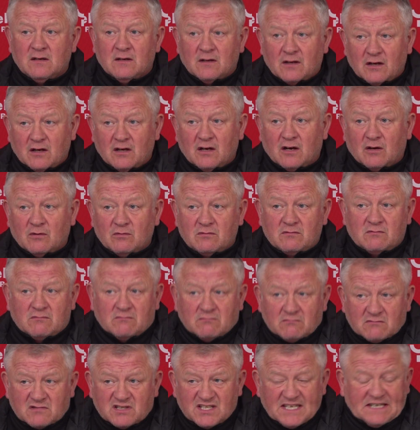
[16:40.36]
you know,
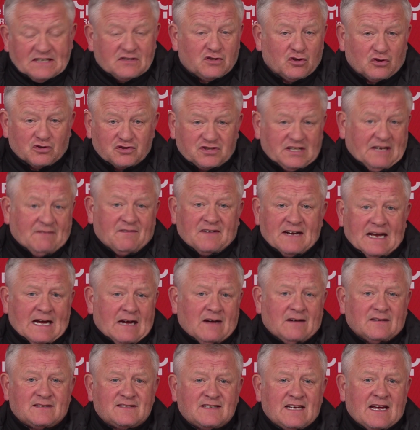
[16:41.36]
6 or 7
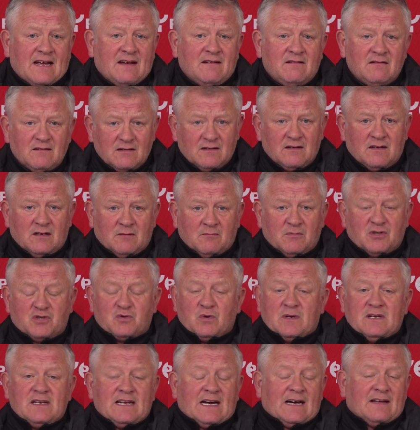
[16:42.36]
out of 10
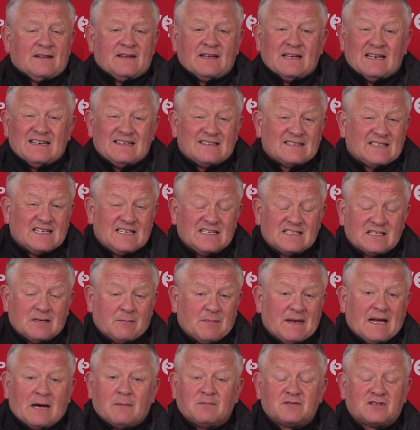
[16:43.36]
between now and the end of the season, I'd
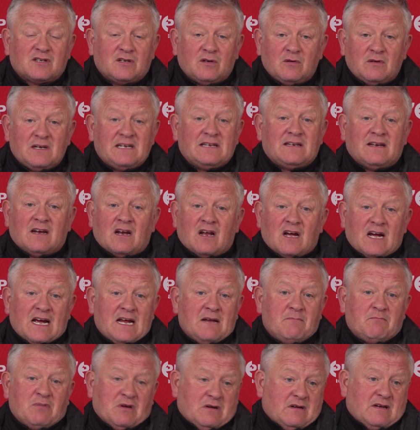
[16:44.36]
be absolutely
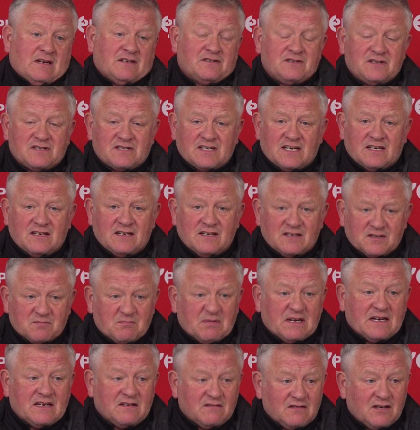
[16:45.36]
delighted. But as you said, it's
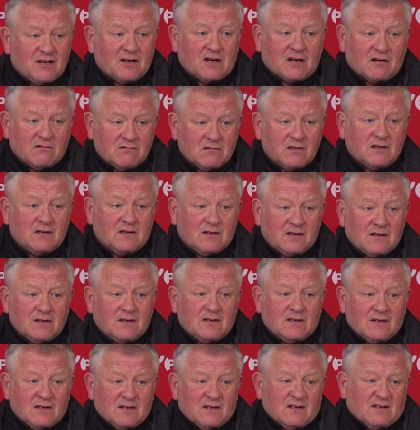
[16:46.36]
been, you know,
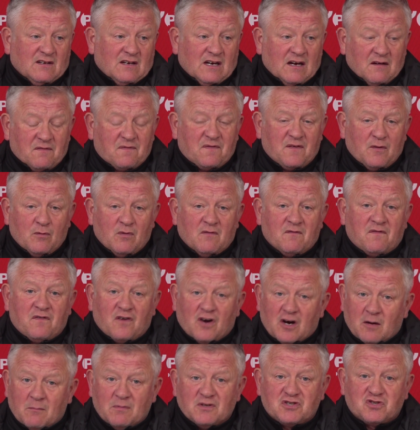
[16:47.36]
a few and
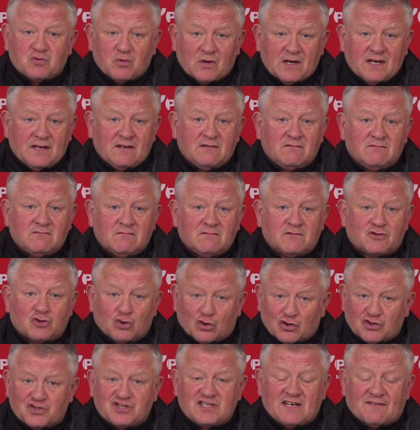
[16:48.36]
far between
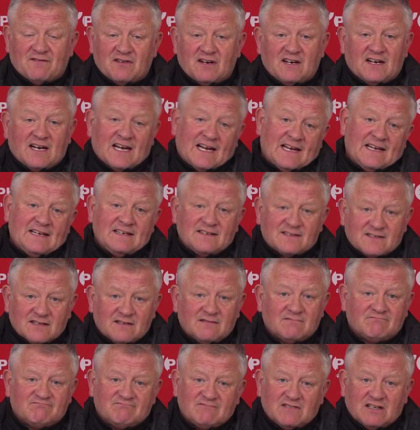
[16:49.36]
sort of 7 and 8s
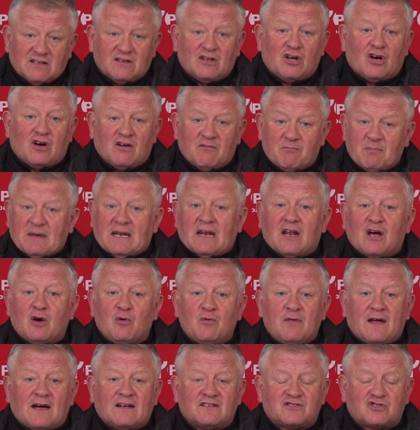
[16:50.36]
and a lot of below
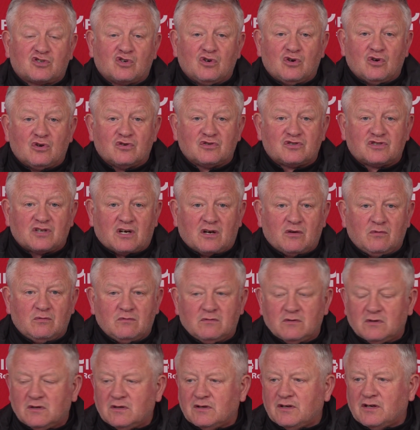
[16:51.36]
that score. So,
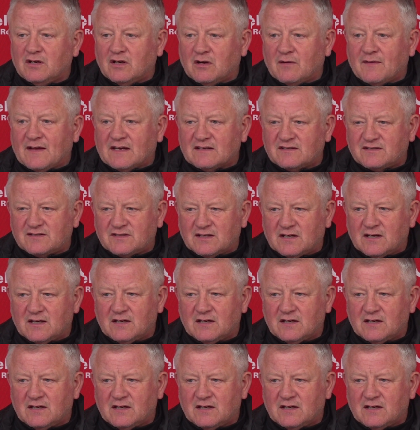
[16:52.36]
you know, that's